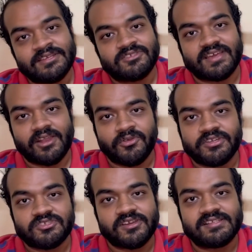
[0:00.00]
So along
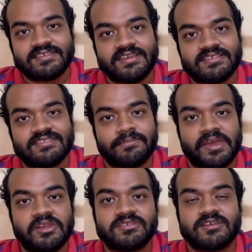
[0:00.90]
with soil science, the
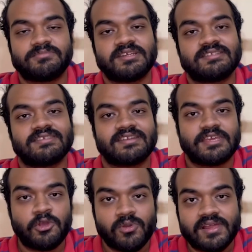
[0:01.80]
minor subjects are
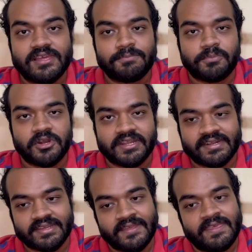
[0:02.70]
equally
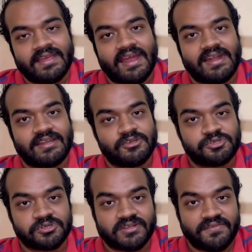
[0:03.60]
important and you
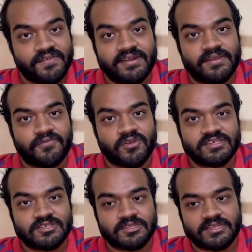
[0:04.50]
should definitely
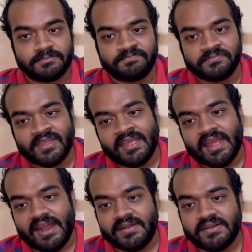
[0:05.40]
focus on them.
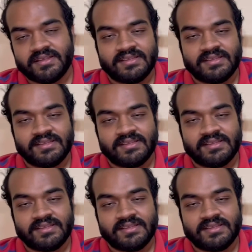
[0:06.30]
And